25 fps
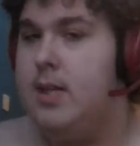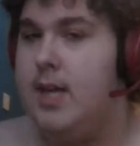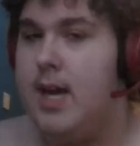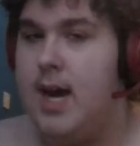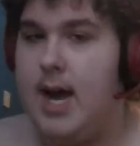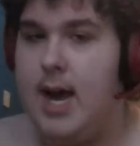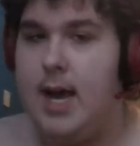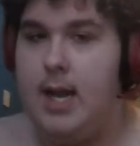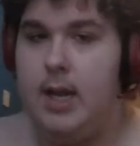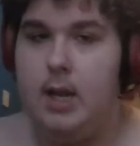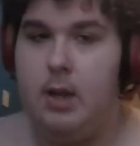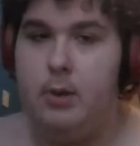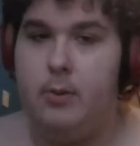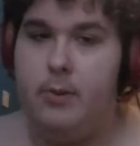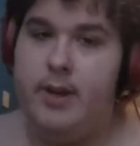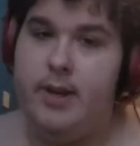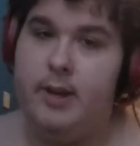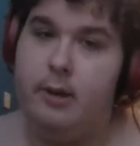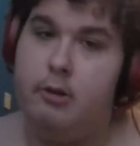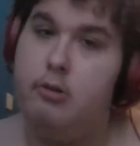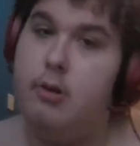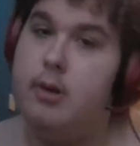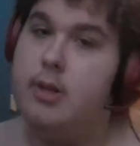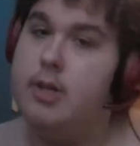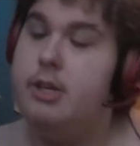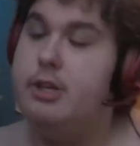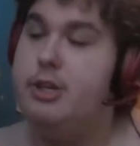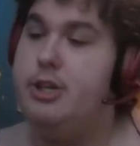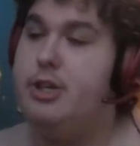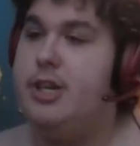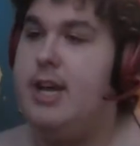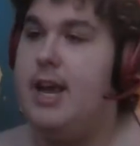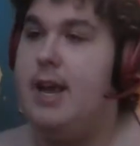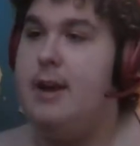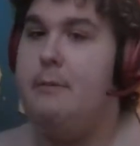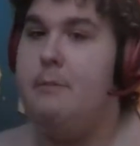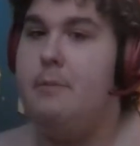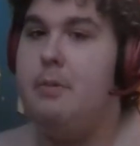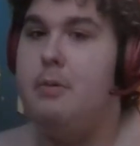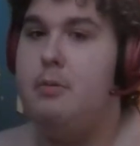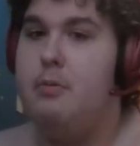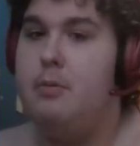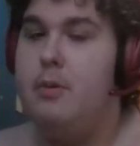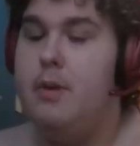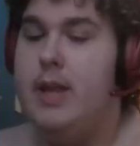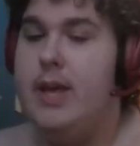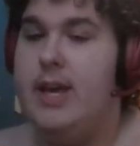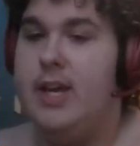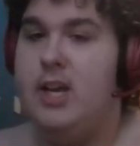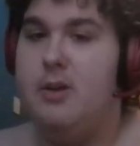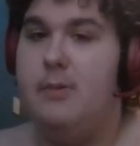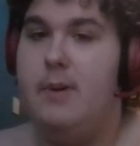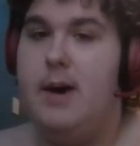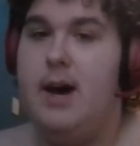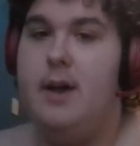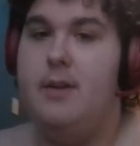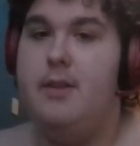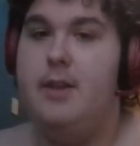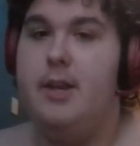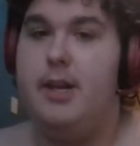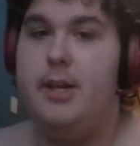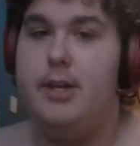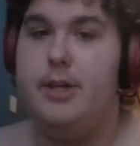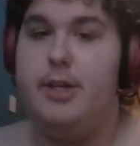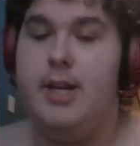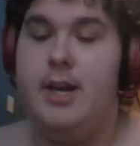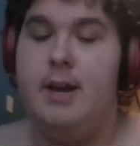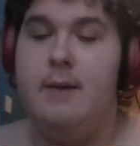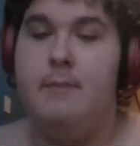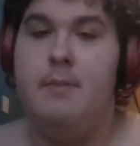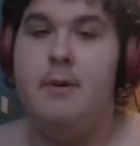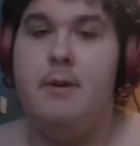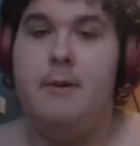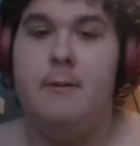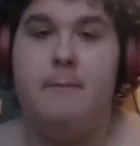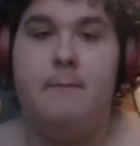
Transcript: Kylo in a crescent shape when they come out the ship.